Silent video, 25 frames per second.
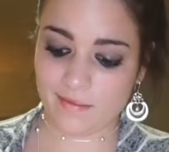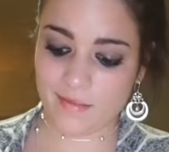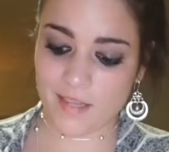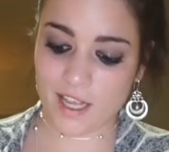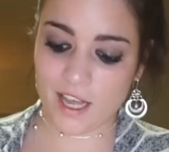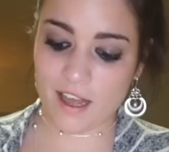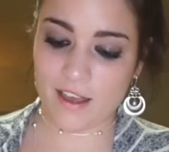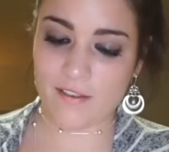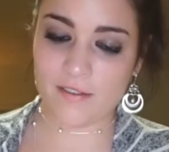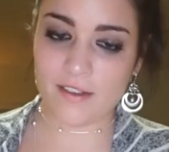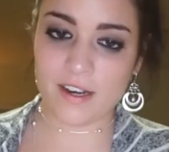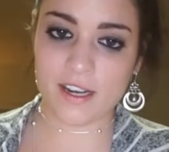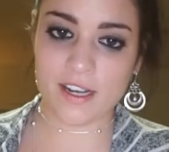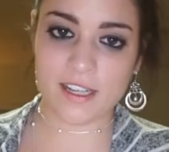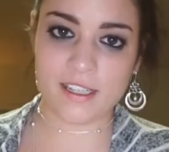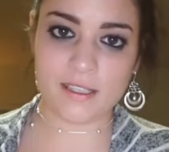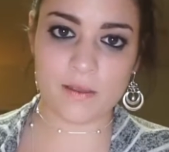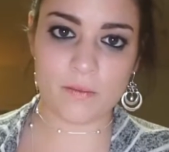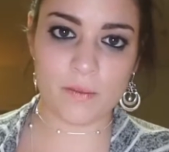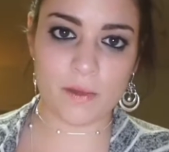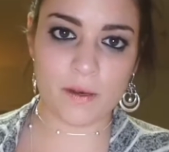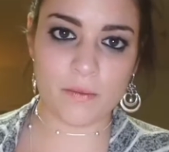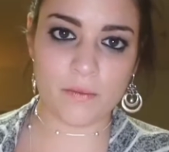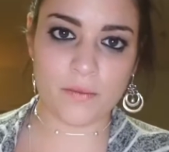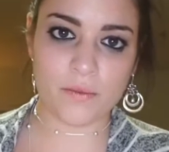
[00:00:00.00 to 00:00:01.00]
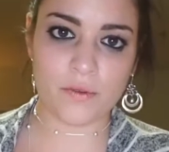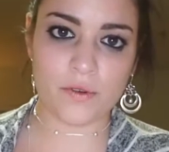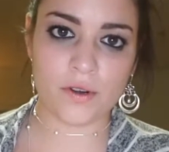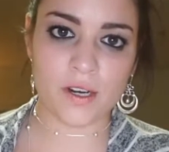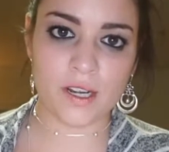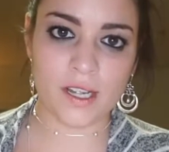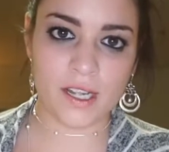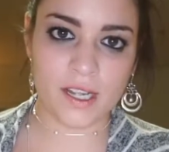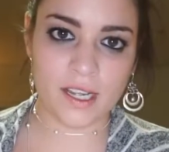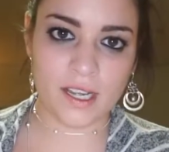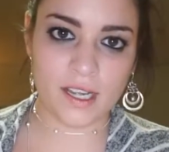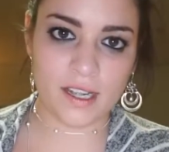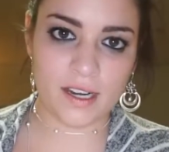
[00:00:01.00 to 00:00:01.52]
Oven has been
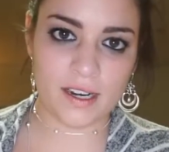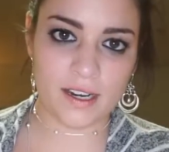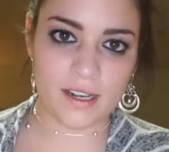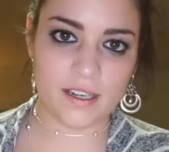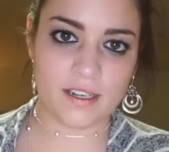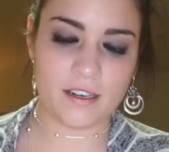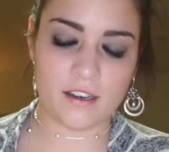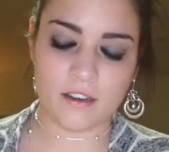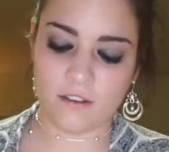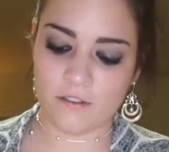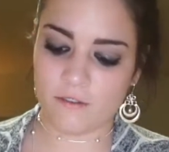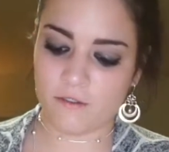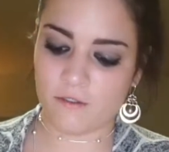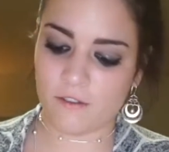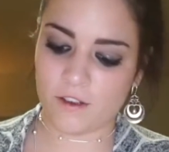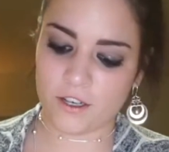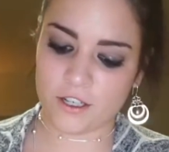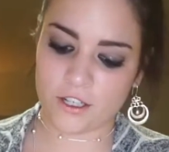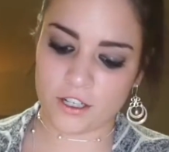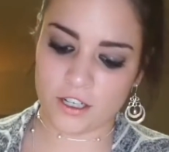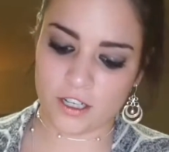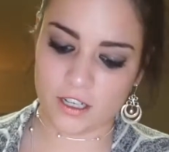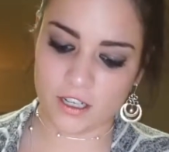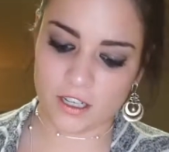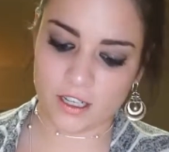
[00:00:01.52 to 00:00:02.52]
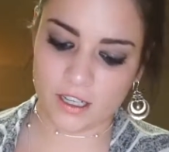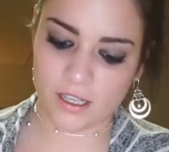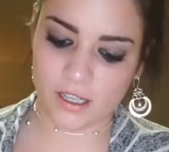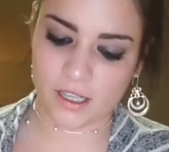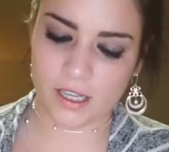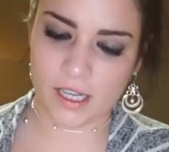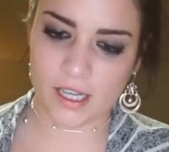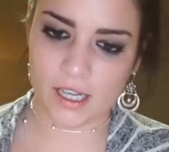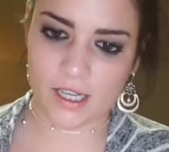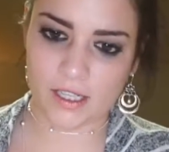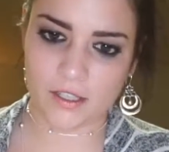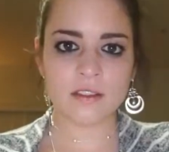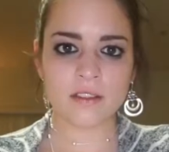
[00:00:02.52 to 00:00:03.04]
preheated
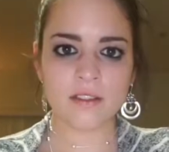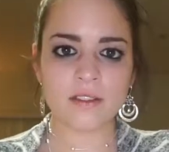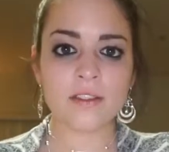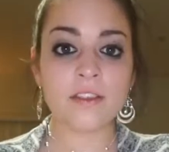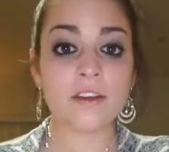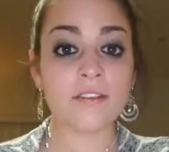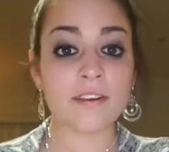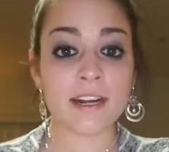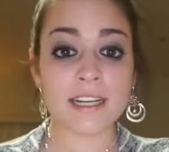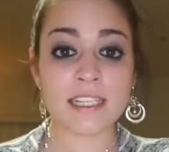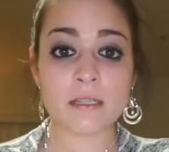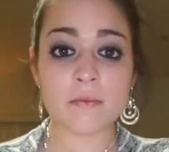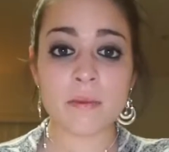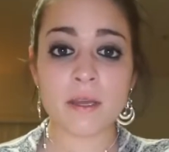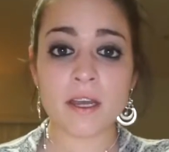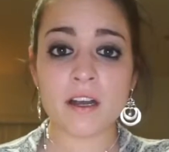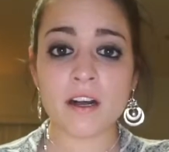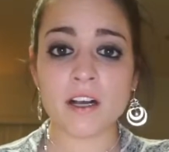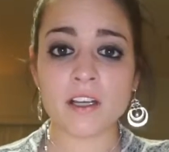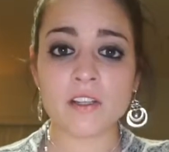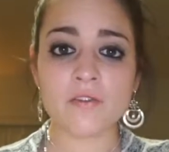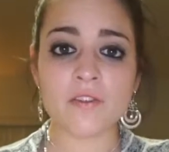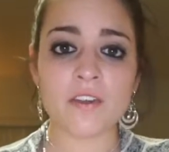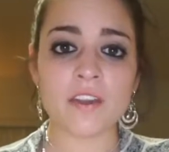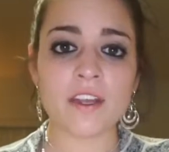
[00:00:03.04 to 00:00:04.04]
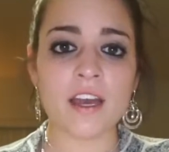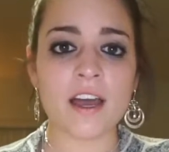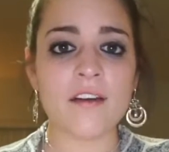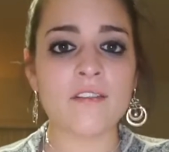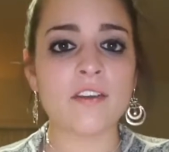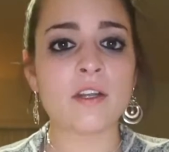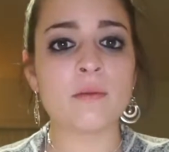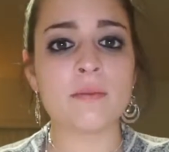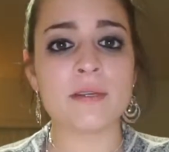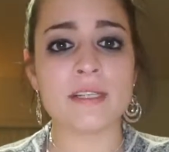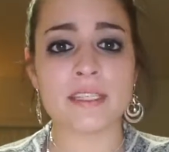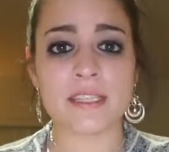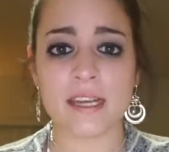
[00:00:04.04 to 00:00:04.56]
efficiently. The recipe calls for the
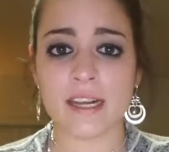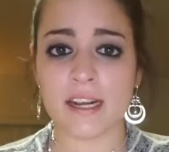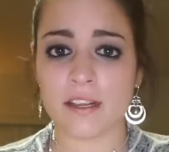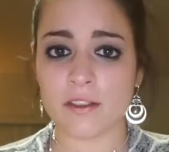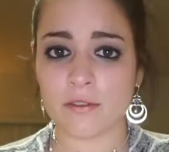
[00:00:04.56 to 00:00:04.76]
oven to be set at